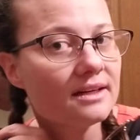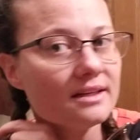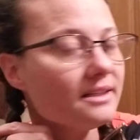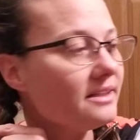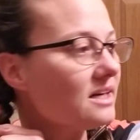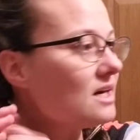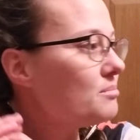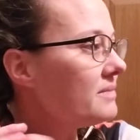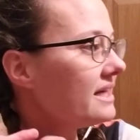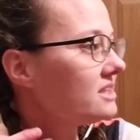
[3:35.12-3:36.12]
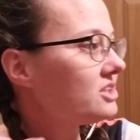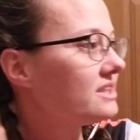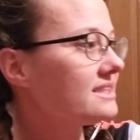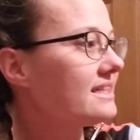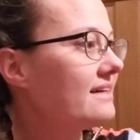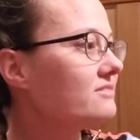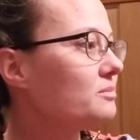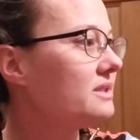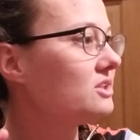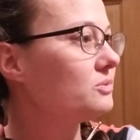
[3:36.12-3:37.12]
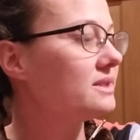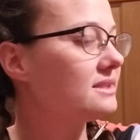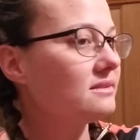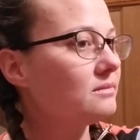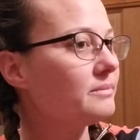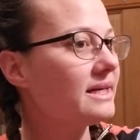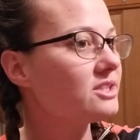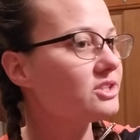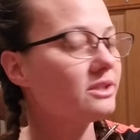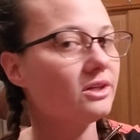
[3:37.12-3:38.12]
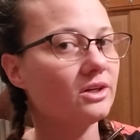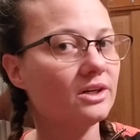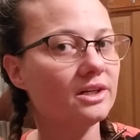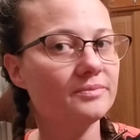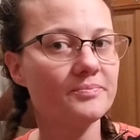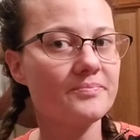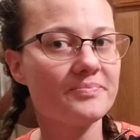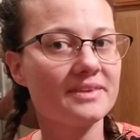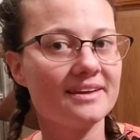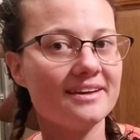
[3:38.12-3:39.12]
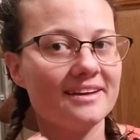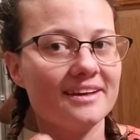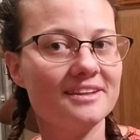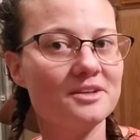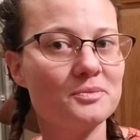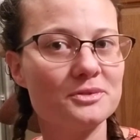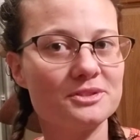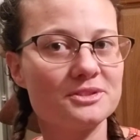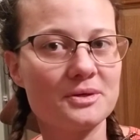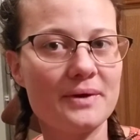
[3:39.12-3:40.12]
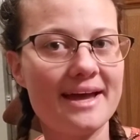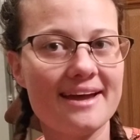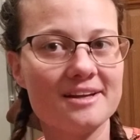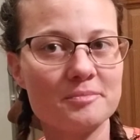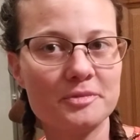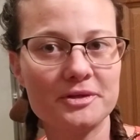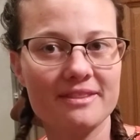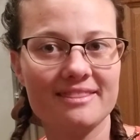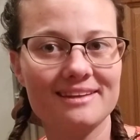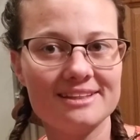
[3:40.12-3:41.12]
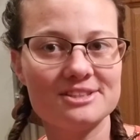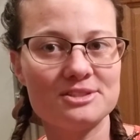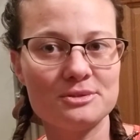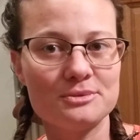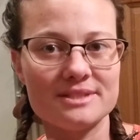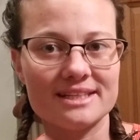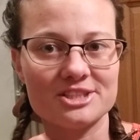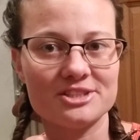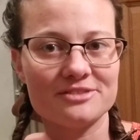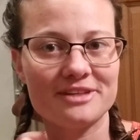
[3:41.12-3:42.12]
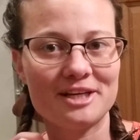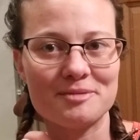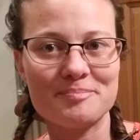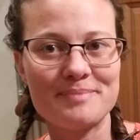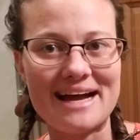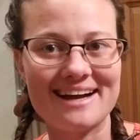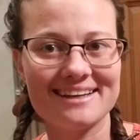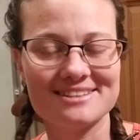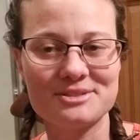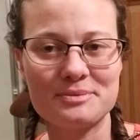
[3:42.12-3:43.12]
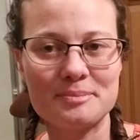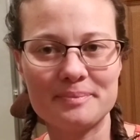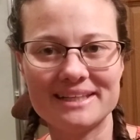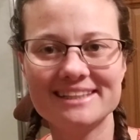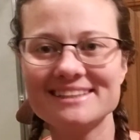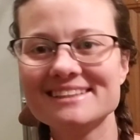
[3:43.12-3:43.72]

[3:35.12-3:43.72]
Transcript: Not much, it doesn't have to be twisted much at all. And then we'll just go ahead and put these two sections of hair back into a bun.